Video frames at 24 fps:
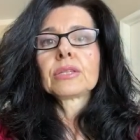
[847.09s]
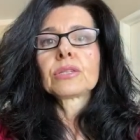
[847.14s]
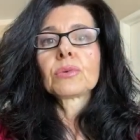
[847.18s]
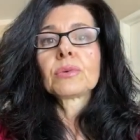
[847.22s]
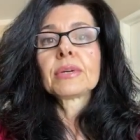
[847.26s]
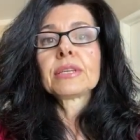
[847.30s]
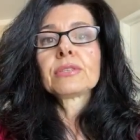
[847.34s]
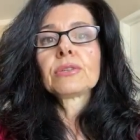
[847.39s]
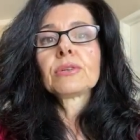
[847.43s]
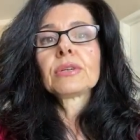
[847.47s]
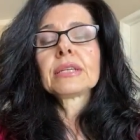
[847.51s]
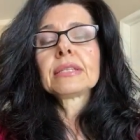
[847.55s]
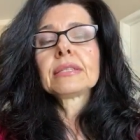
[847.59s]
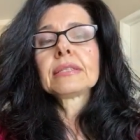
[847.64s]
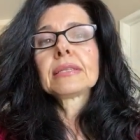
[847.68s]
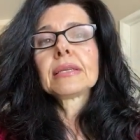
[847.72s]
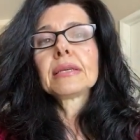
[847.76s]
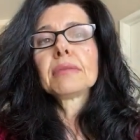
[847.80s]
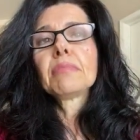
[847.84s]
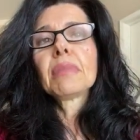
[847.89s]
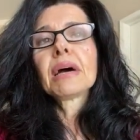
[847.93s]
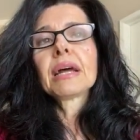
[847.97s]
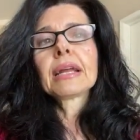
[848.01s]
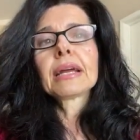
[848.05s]
So as you can
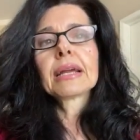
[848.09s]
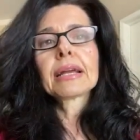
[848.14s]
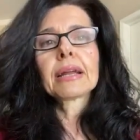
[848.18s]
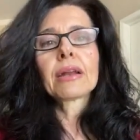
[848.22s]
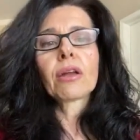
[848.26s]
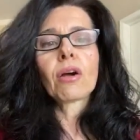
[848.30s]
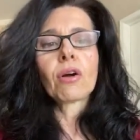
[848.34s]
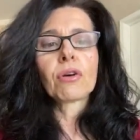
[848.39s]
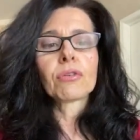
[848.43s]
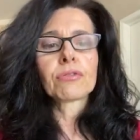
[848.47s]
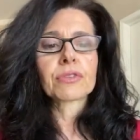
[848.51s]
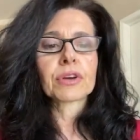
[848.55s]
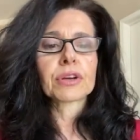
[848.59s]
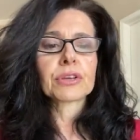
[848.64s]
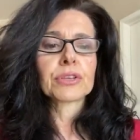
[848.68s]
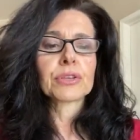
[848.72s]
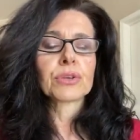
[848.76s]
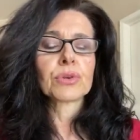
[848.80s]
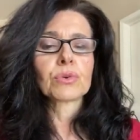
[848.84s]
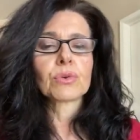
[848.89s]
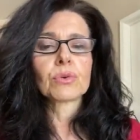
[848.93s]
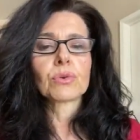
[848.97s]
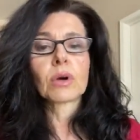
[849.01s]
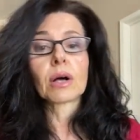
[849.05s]
see, Mana can offer
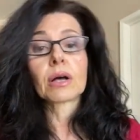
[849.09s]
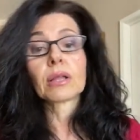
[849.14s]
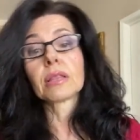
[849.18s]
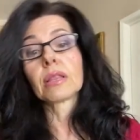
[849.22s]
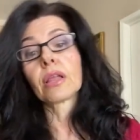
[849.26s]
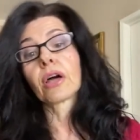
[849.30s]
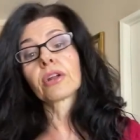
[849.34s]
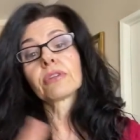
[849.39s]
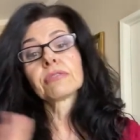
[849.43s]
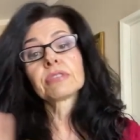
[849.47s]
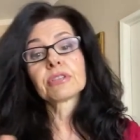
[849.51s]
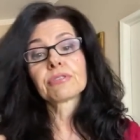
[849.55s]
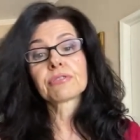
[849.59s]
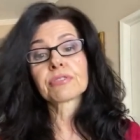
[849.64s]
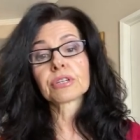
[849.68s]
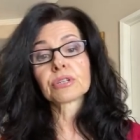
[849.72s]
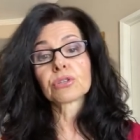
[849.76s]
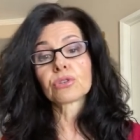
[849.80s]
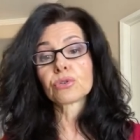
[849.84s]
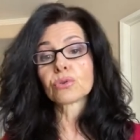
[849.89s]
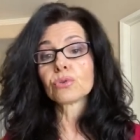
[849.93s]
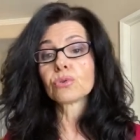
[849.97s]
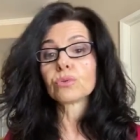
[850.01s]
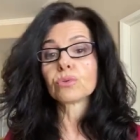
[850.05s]
you a lot of
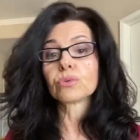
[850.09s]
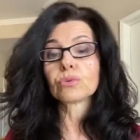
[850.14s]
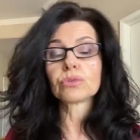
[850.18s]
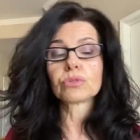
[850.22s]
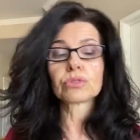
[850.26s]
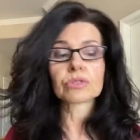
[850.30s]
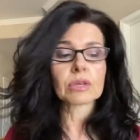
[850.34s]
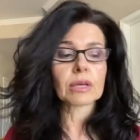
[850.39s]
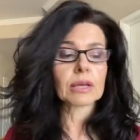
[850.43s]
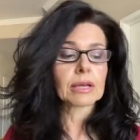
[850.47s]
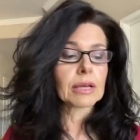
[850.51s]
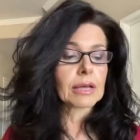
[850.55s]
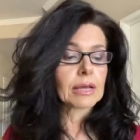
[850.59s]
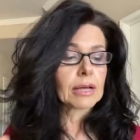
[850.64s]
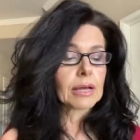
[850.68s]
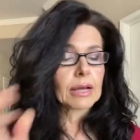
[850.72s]
different tools